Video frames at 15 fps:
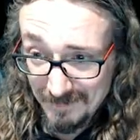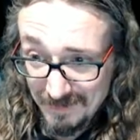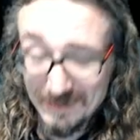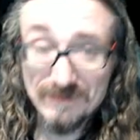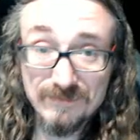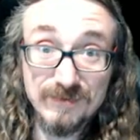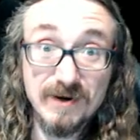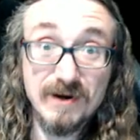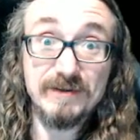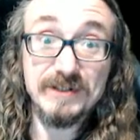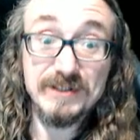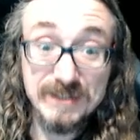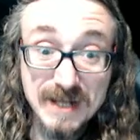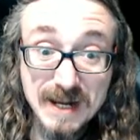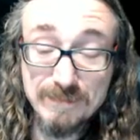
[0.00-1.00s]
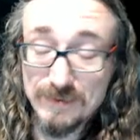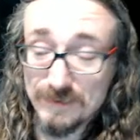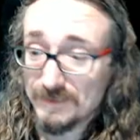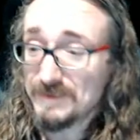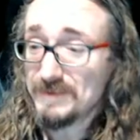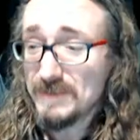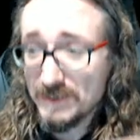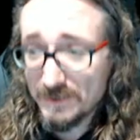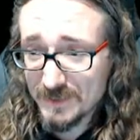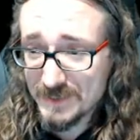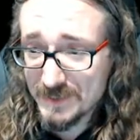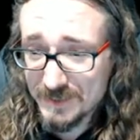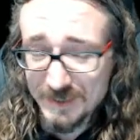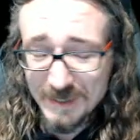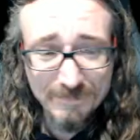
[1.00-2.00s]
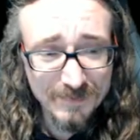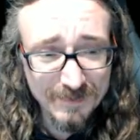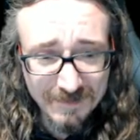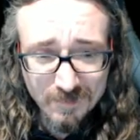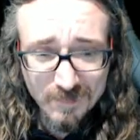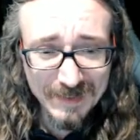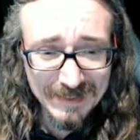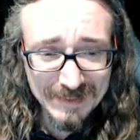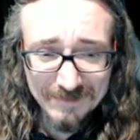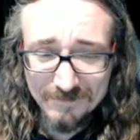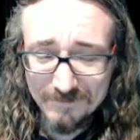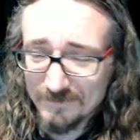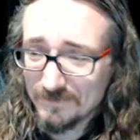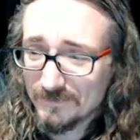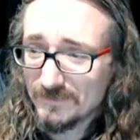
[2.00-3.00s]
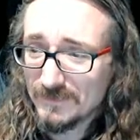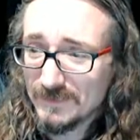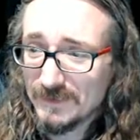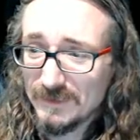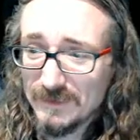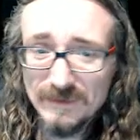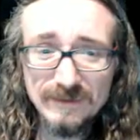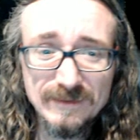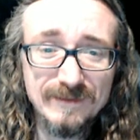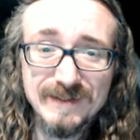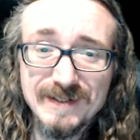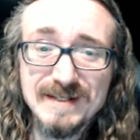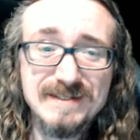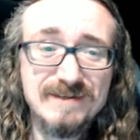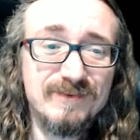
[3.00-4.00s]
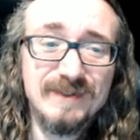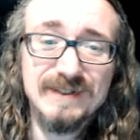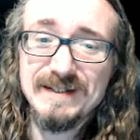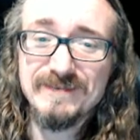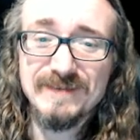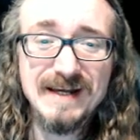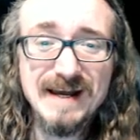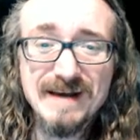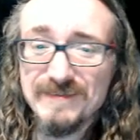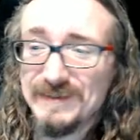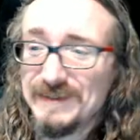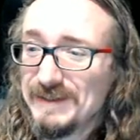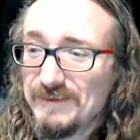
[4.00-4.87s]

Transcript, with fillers: for our example, just because it's simple. Everybody, you know, it doesn't really even have any